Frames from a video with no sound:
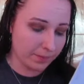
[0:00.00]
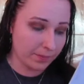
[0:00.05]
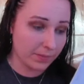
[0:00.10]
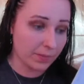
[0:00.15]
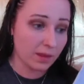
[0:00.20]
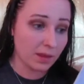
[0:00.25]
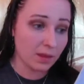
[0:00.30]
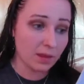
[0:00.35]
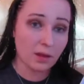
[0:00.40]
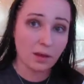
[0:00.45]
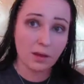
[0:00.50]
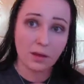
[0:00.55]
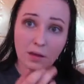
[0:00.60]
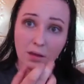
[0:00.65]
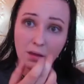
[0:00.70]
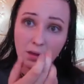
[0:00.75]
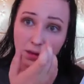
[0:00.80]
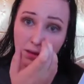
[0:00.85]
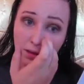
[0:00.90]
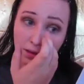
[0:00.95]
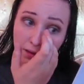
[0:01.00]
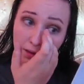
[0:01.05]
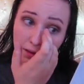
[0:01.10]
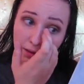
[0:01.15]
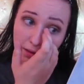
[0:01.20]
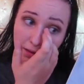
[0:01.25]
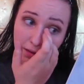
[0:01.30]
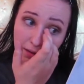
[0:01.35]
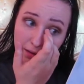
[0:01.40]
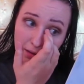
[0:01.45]

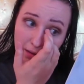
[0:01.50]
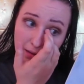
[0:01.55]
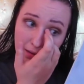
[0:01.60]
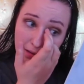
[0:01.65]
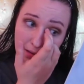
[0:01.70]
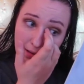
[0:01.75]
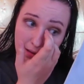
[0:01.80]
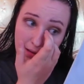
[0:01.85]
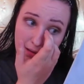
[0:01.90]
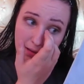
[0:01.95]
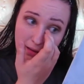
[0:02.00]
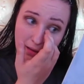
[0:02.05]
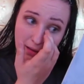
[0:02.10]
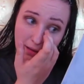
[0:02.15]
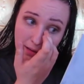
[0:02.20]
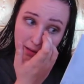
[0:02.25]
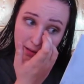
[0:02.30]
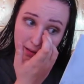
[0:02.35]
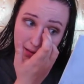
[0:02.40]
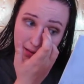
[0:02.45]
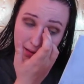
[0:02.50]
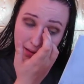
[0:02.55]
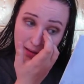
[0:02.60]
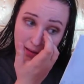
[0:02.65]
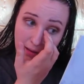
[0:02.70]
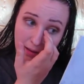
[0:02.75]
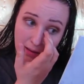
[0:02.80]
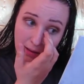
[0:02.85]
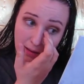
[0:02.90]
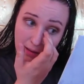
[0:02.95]

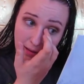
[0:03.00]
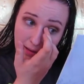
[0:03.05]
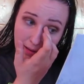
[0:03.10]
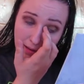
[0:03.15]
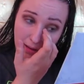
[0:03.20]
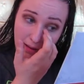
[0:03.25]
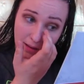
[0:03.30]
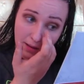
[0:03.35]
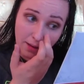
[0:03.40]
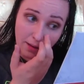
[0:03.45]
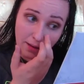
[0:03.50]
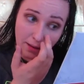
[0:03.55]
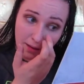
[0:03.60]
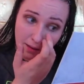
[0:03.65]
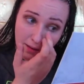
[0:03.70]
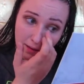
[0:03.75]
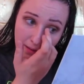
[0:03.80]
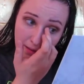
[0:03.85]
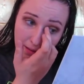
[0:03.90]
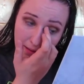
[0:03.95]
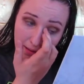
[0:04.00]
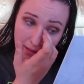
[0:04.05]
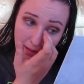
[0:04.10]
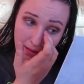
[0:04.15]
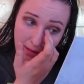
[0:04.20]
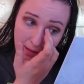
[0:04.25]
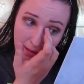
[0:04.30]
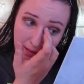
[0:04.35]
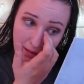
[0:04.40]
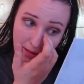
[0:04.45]

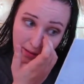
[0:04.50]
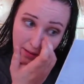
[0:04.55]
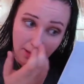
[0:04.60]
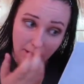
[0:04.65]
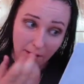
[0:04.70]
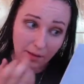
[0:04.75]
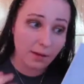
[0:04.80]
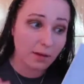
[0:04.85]
Nothing is said.